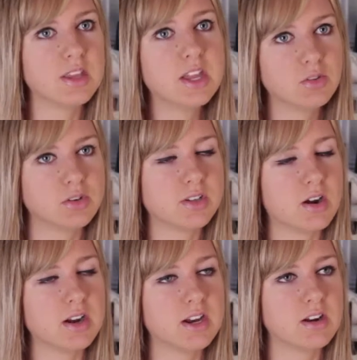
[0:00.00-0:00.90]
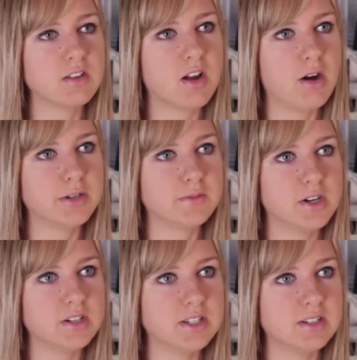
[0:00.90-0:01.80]
healer's art here at the College of
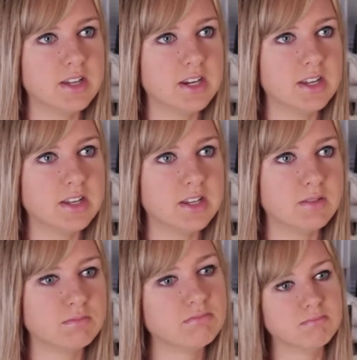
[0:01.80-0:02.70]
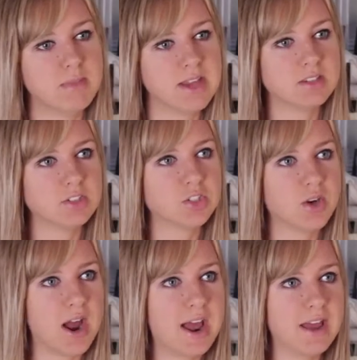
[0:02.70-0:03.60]
Nursing, it makes us
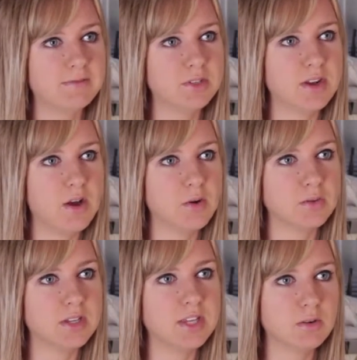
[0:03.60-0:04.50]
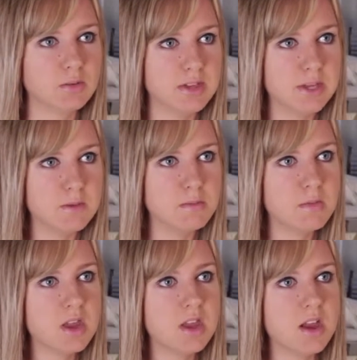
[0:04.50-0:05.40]
strive to not only heal
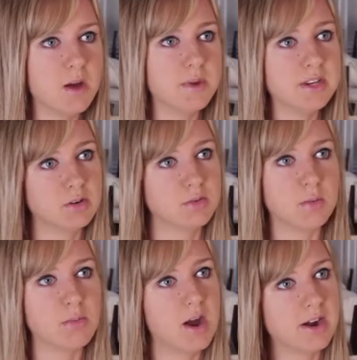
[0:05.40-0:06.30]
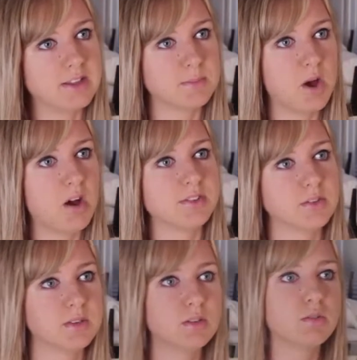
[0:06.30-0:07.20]
them and heal their bodies, but
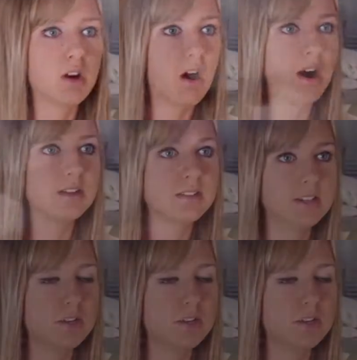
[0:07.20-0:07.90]
also heal their hearts and